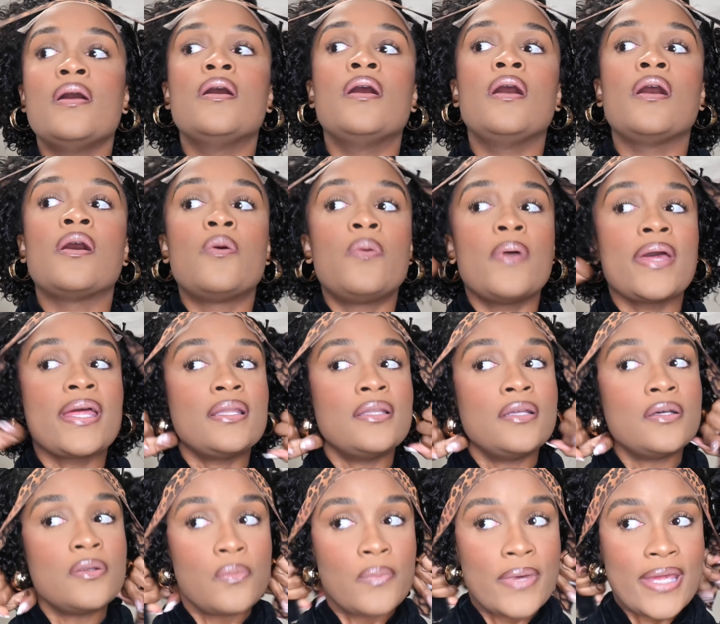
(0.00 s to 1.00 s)
a quick
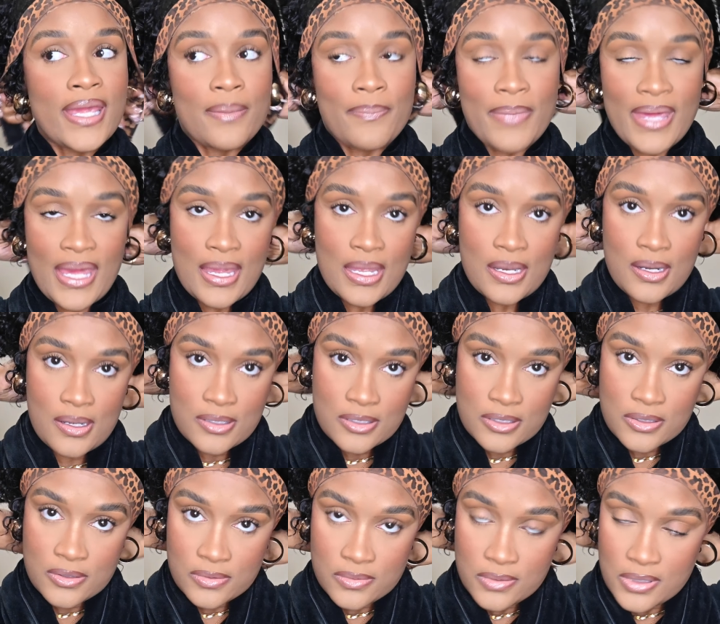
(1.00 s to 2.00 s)
little wig band
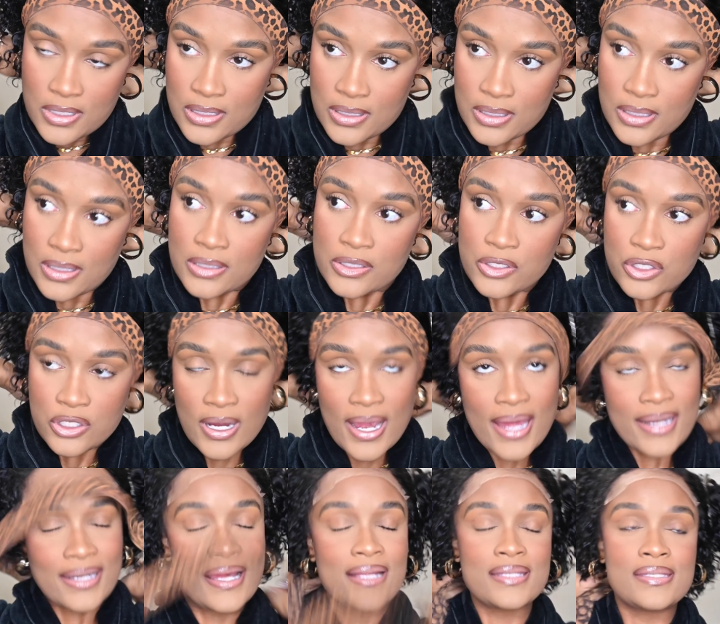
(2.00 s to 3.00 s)
on.
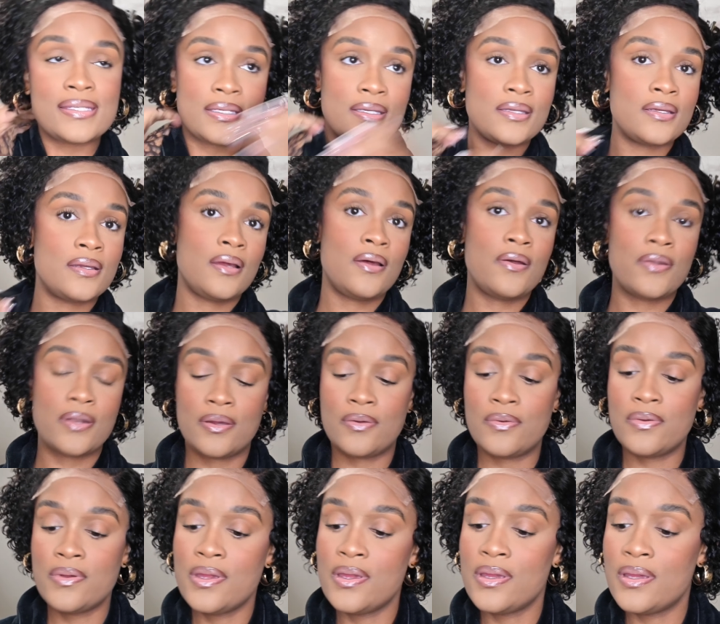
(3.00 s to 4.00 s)
Try not to, hold
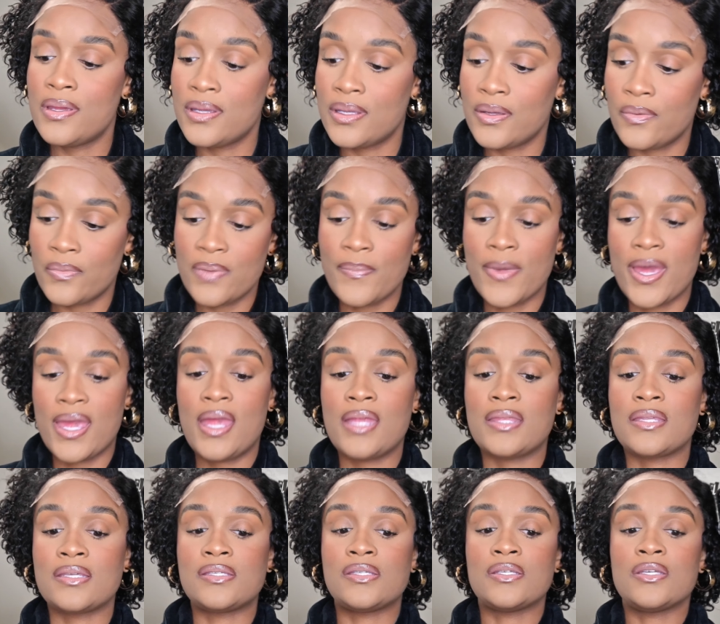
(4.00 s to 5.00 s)
on. We might
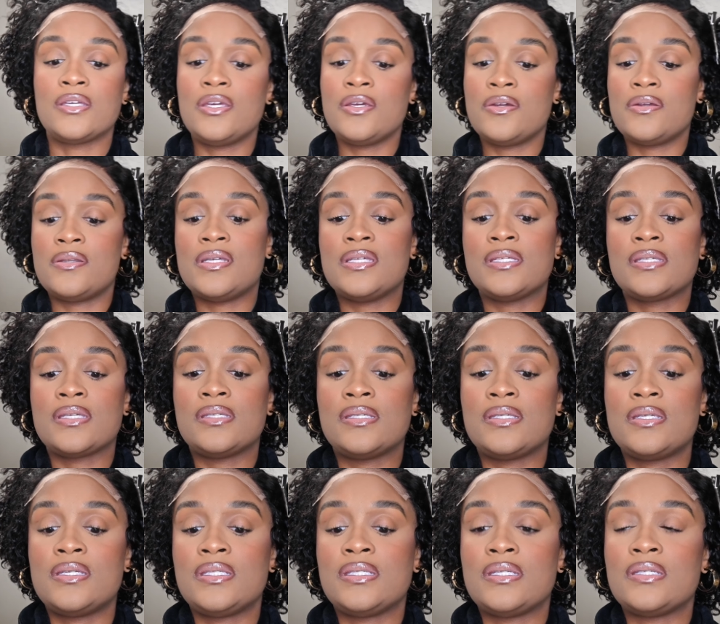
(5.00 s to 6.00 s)
have to secure this because
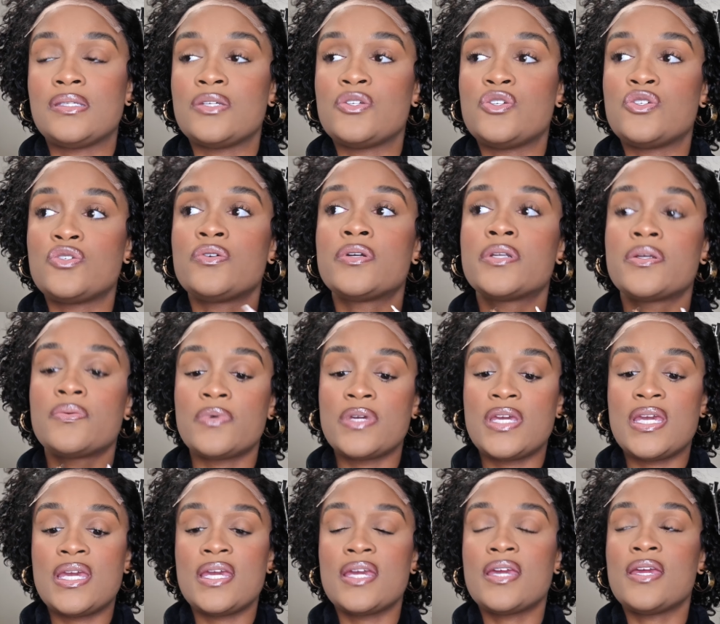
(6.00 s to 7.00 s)
this is a shorter
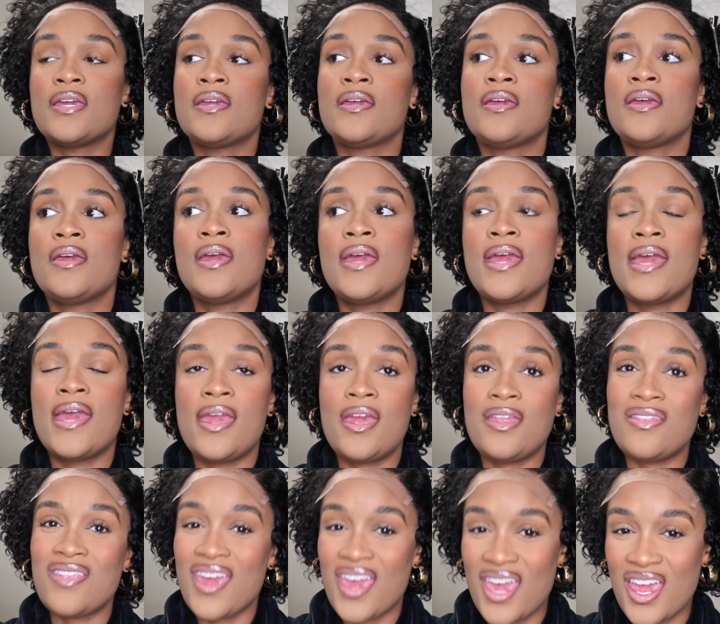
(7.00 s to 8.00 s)
wig
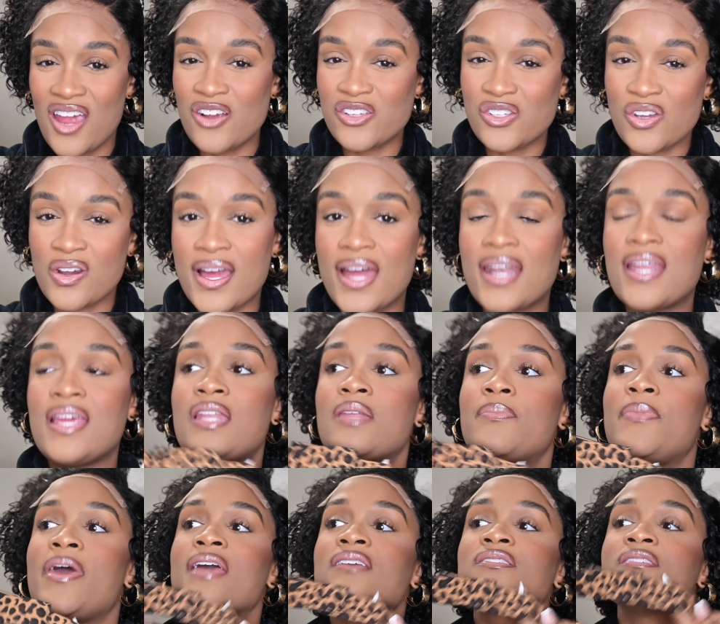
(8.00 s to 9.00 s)
and the hairs are kind of in the
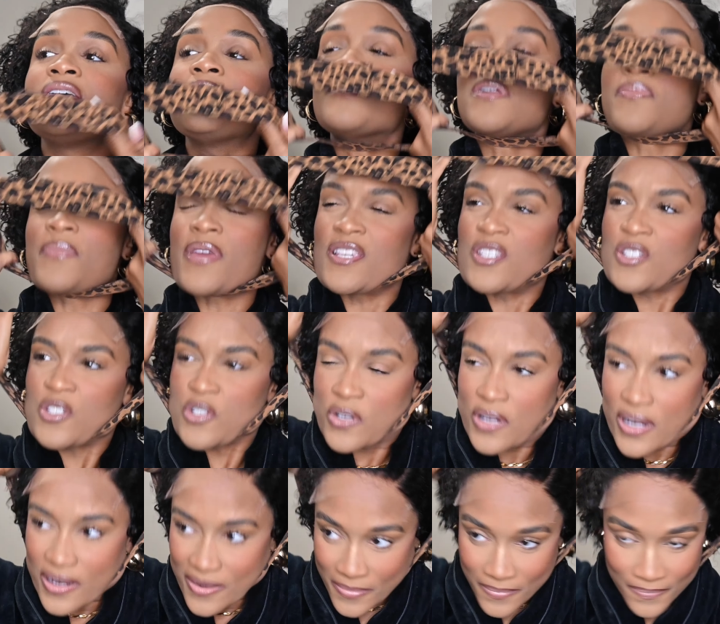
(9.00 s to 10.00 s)
back. So I wanna make
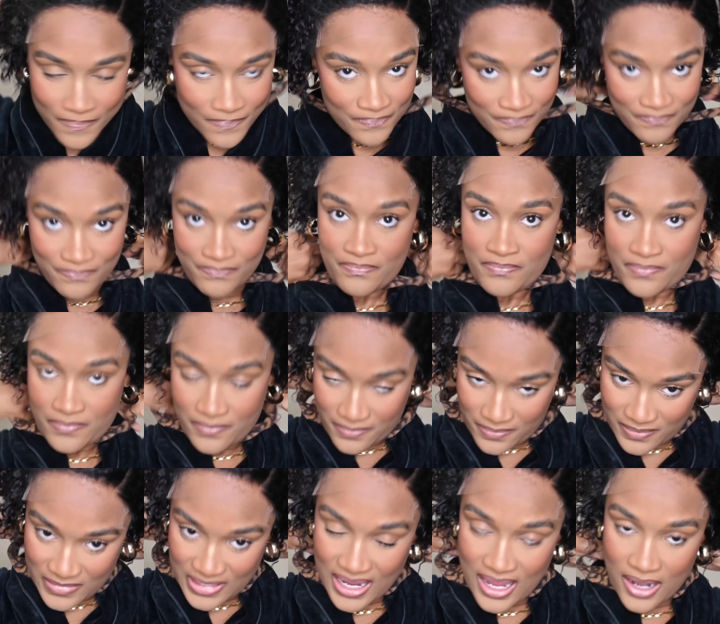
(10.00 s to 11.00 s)
sure
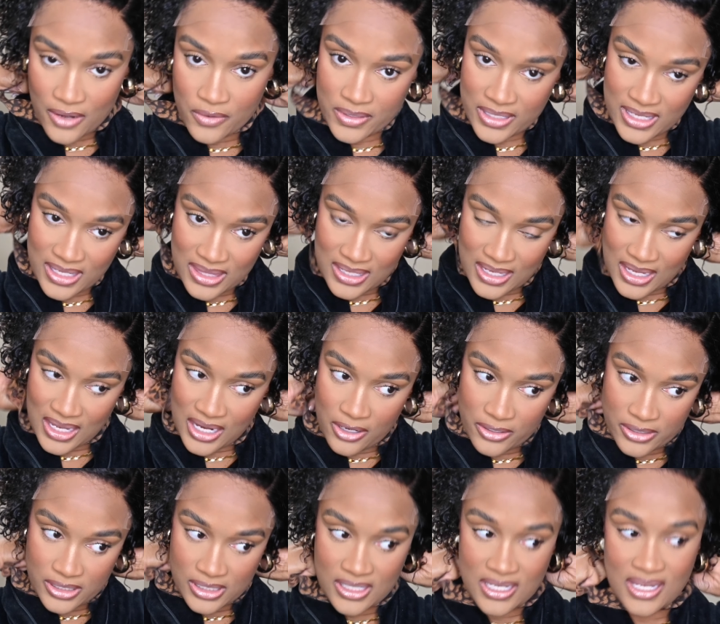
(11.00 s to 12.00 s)
I don't get the
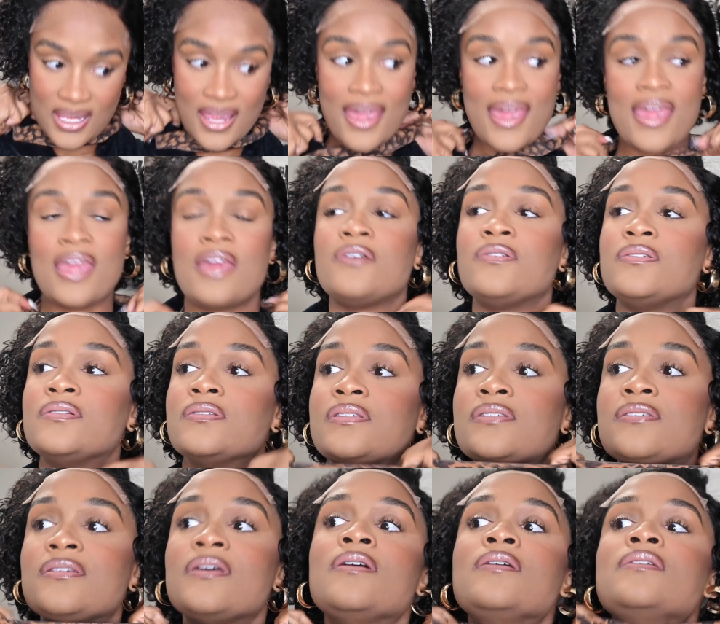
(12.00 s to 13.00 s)
hairs tangled.
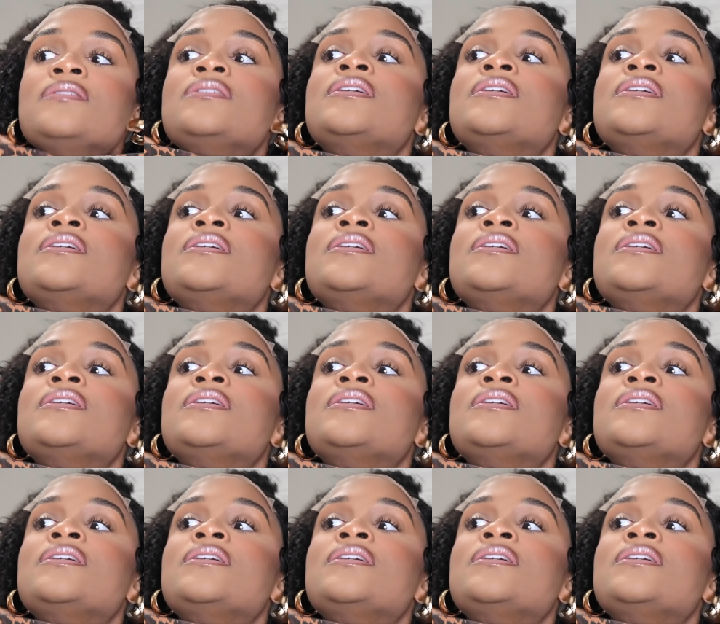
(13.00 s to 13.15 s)
So